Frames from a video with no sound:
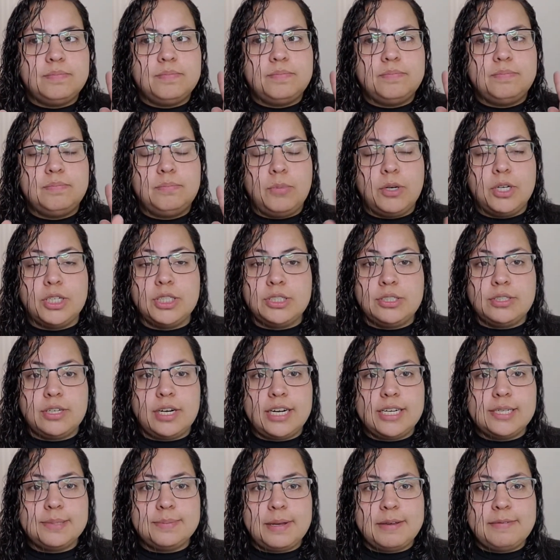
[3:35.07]

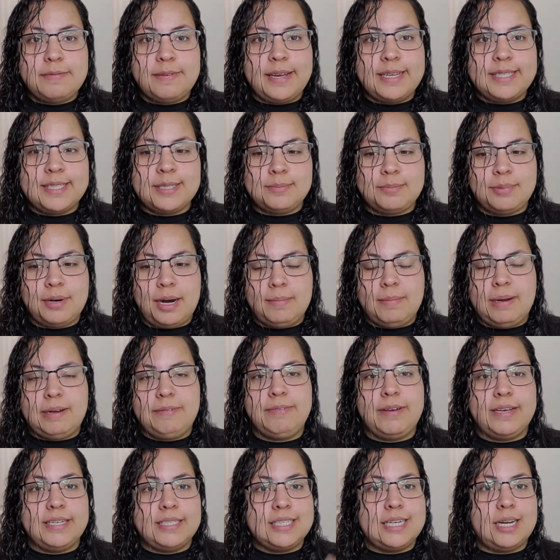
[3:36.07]
moisturize my face and prime my
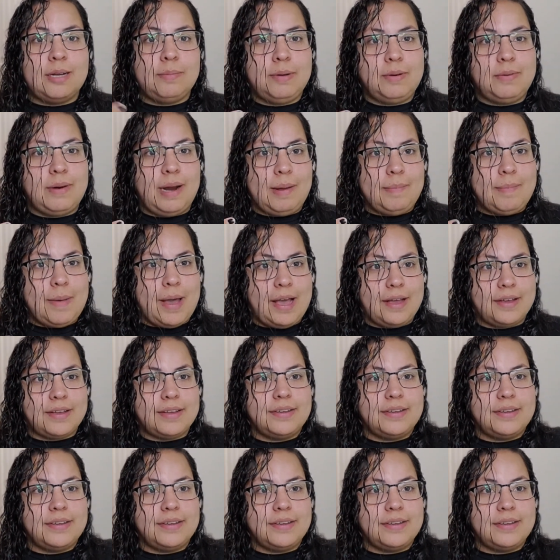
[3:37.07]
face, and I'll be right back.